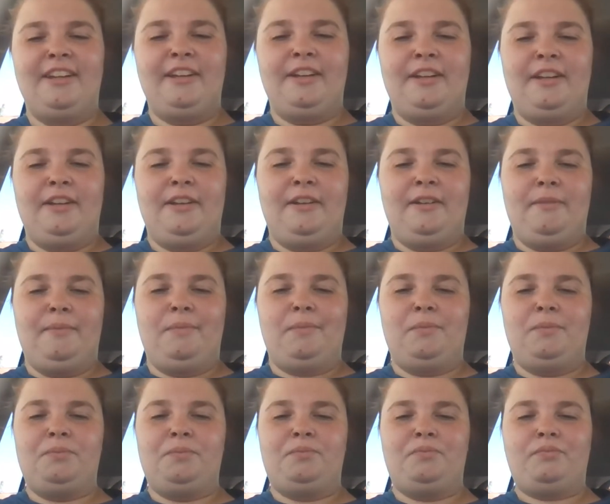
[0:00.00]

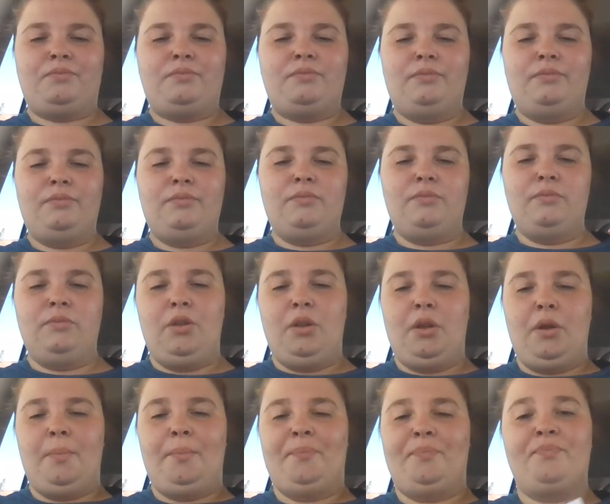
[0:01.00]

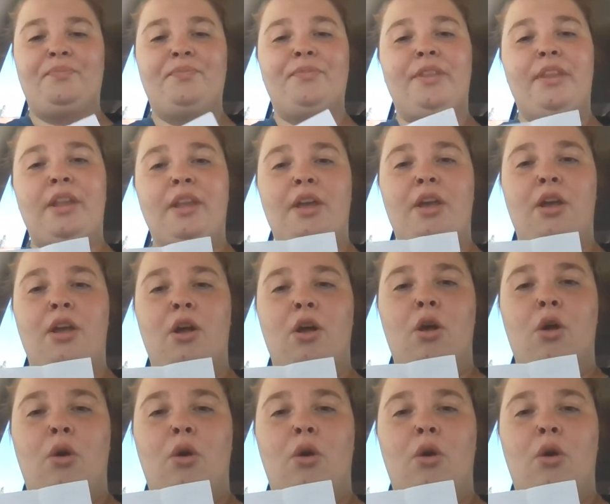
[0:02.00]
Nobody speaks.